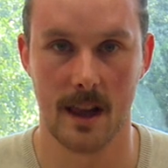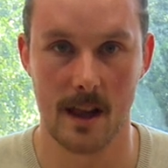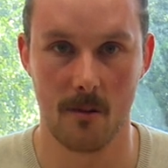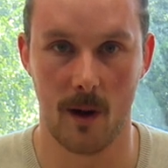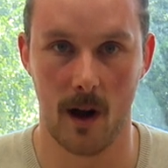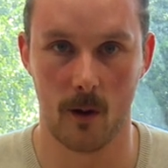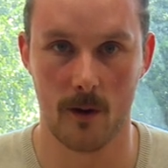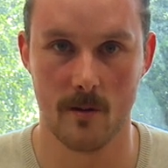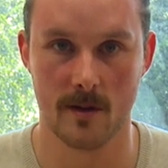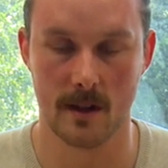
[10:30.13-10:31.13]
clean power
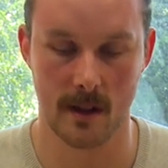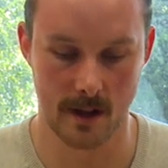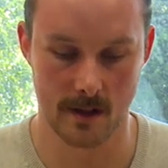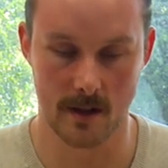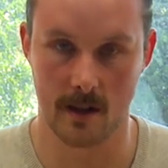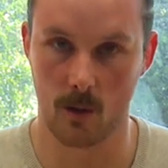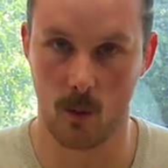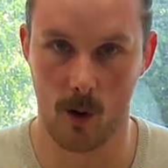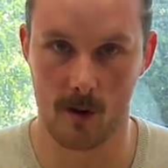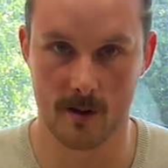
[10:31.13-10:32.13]
using things like
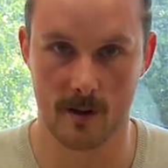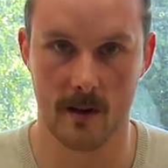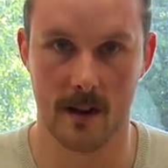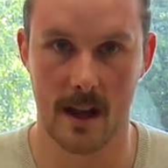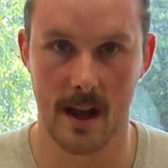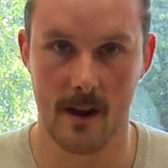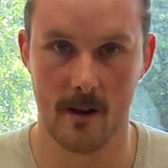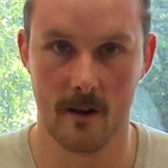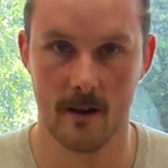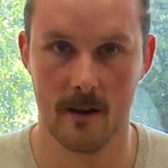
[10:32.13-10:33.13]
water and
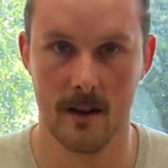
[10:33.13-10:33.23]
air,